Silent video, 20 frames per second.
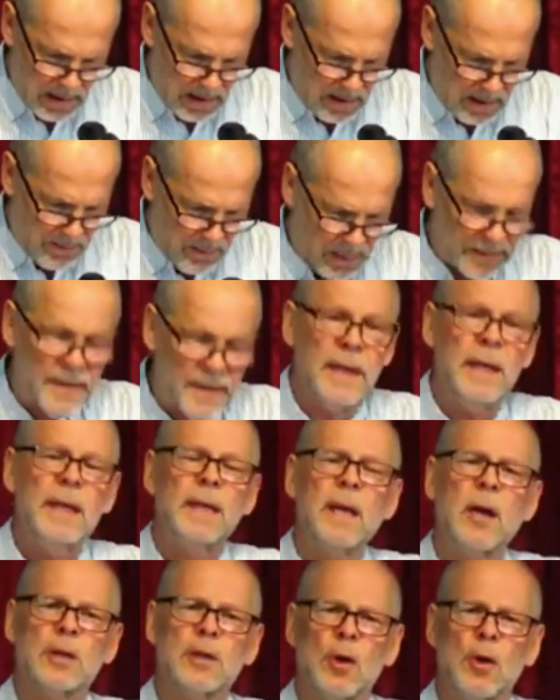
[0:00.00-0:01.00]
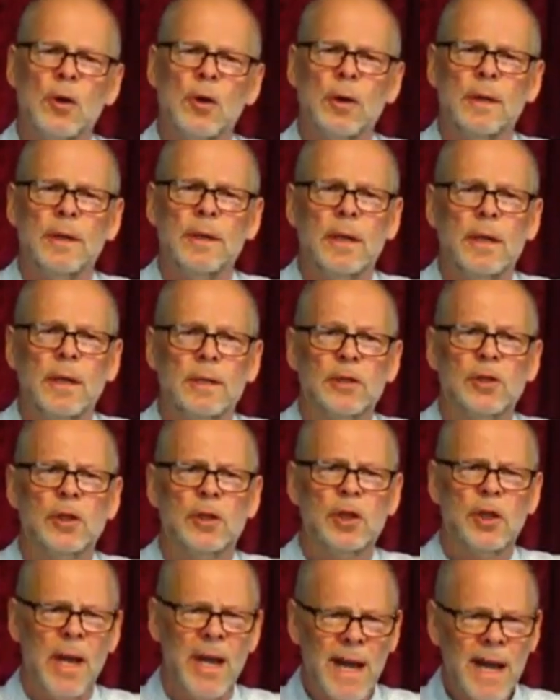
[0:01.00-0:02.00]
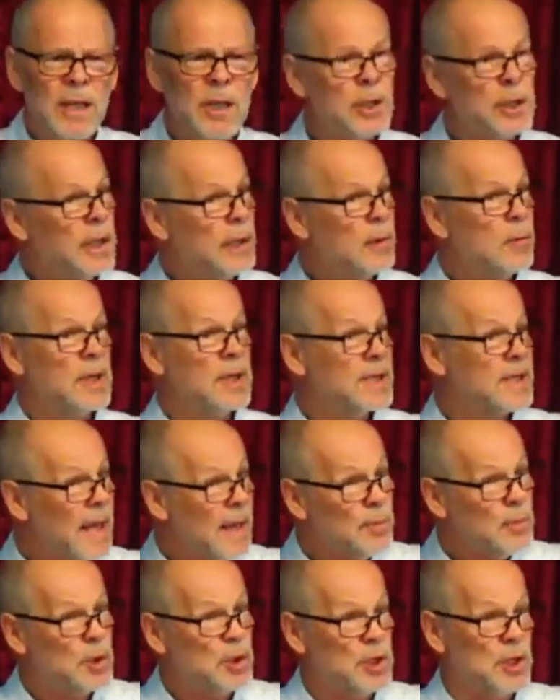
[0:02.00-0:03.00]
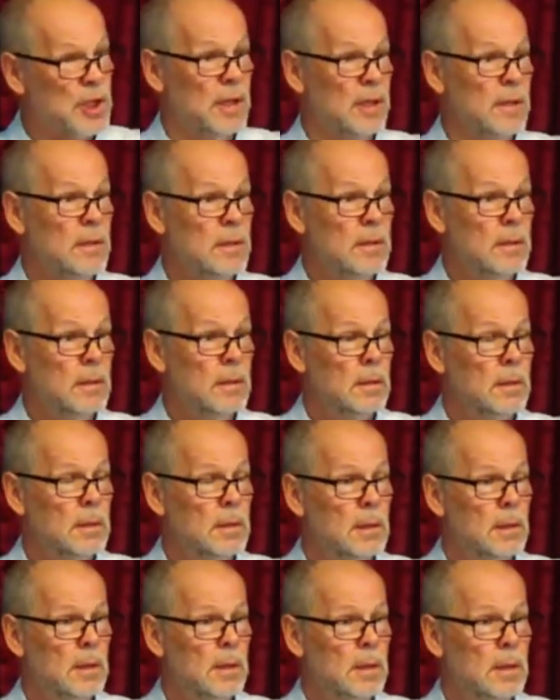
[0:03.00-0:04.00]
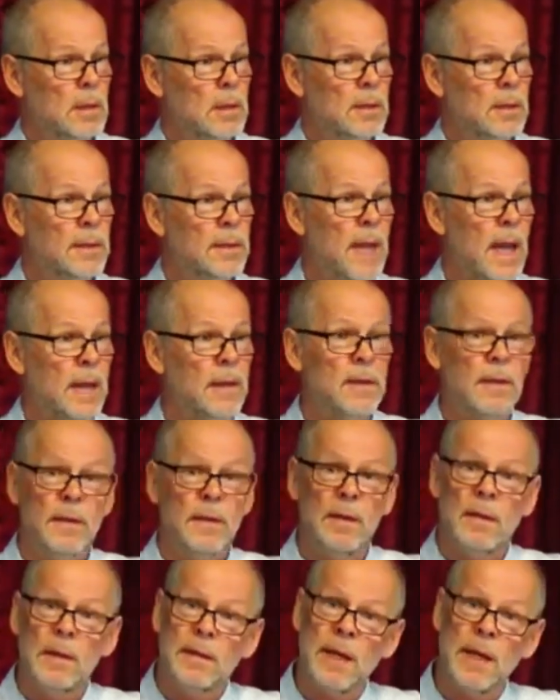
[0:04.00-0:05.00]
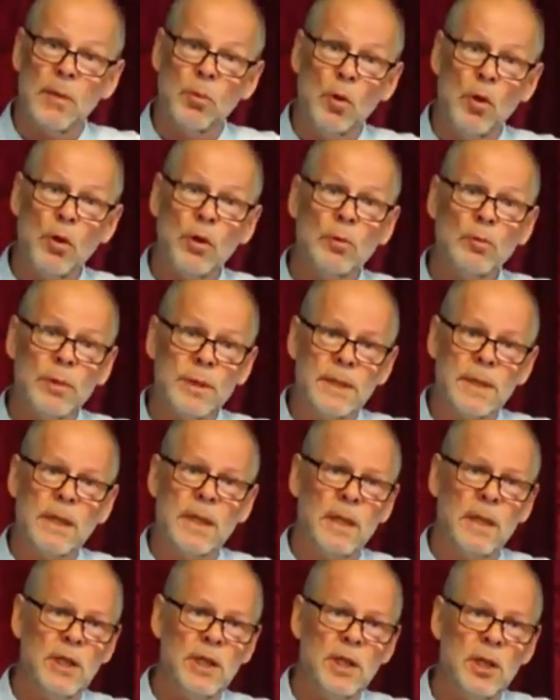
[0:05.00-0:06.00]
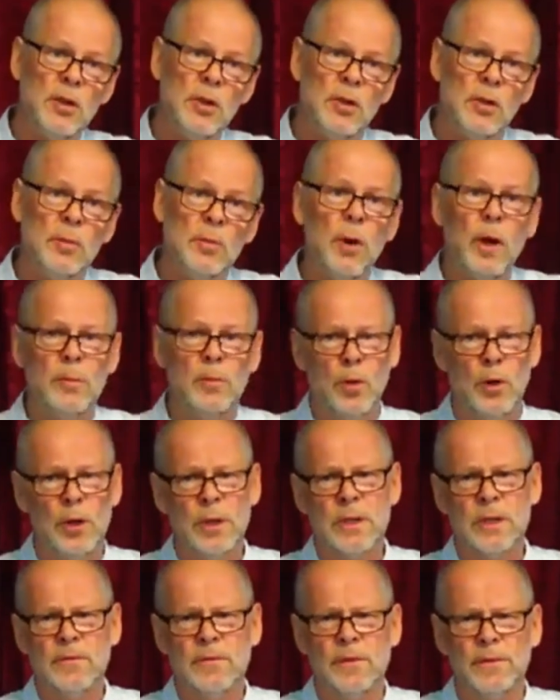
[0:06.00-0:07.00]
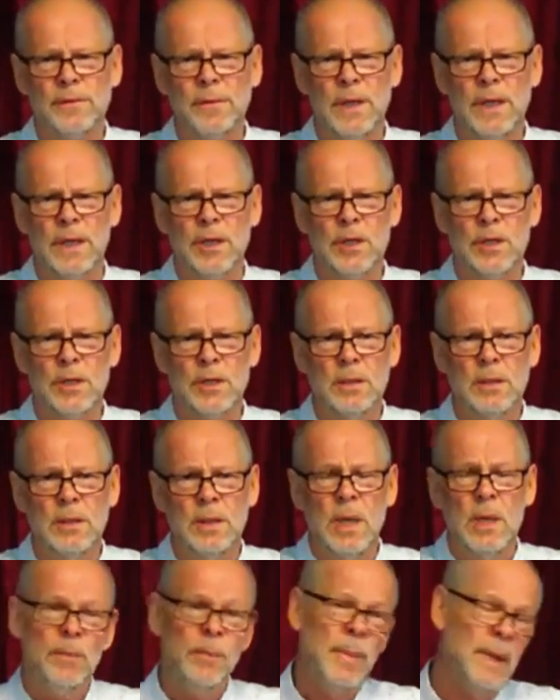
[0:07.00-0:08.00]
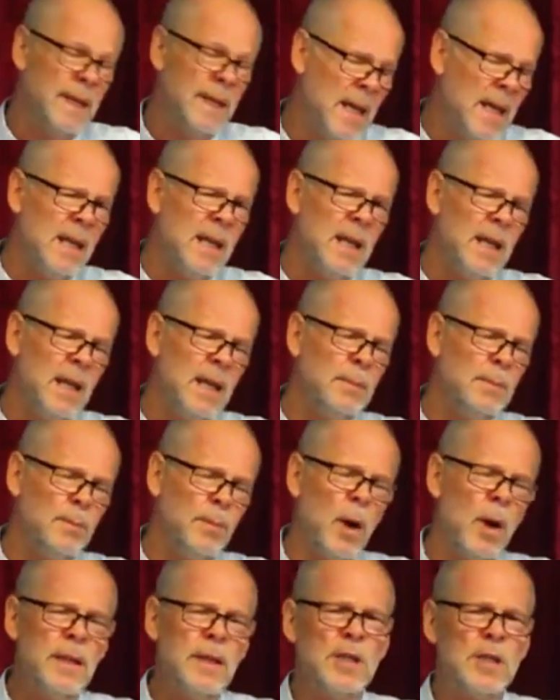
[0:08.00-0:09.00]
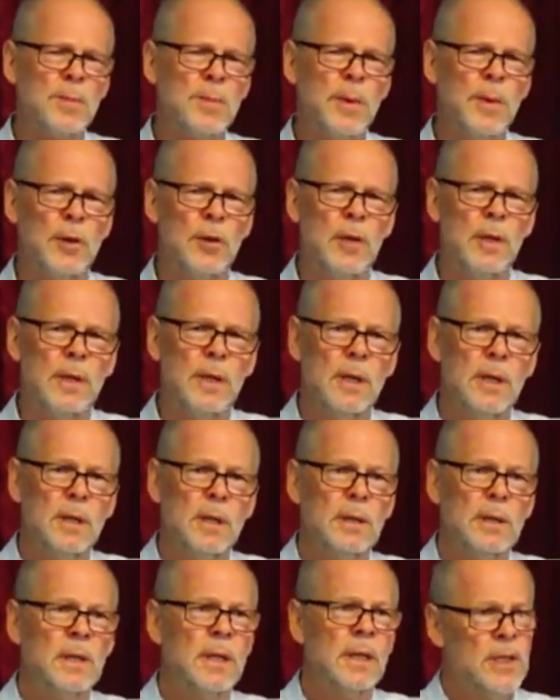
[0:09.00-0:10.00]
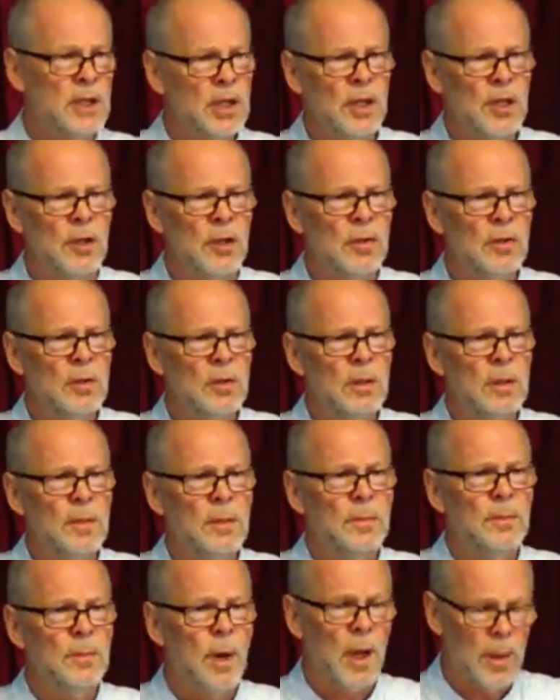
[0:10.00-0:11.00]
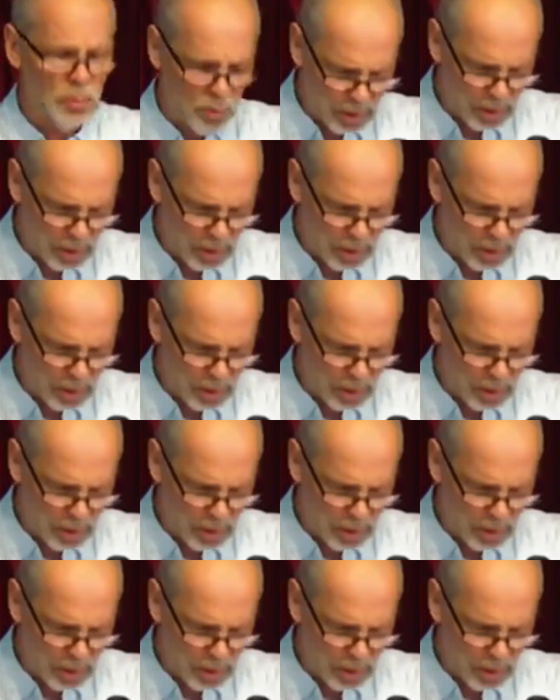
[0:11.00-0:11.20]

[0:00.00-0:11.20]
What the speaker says: But then he goes on to challenge their assumption that their walk was to continue by works of the flesh. Begin by the Spirit, continue by works